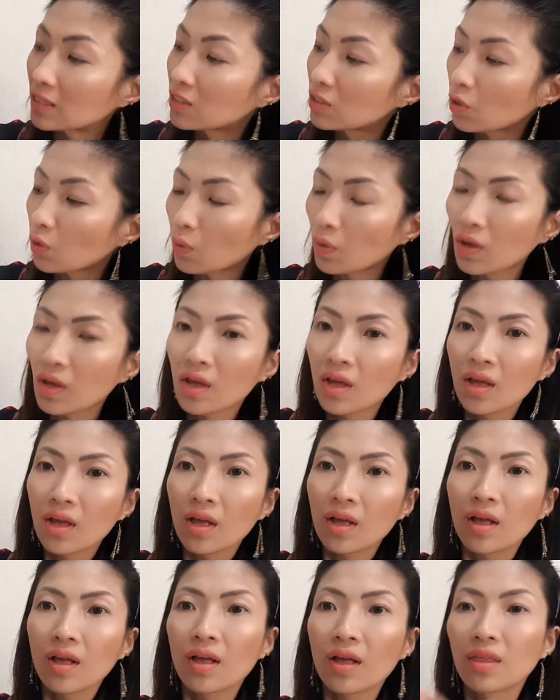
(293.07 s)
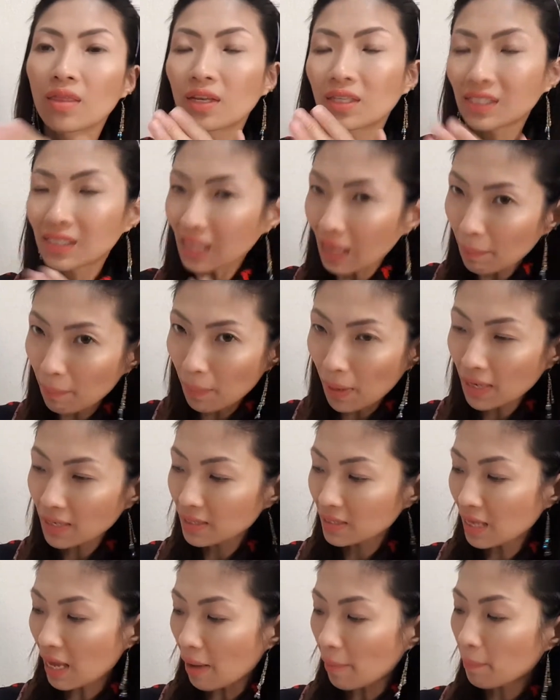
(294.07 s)
So the
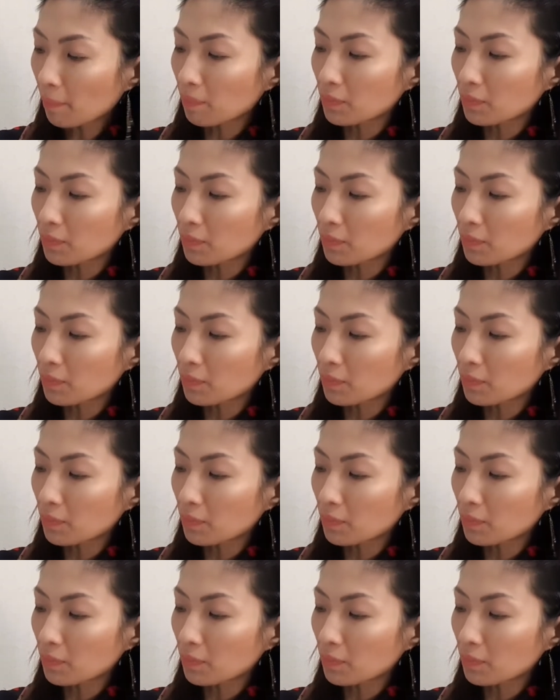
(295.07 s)
step-by-step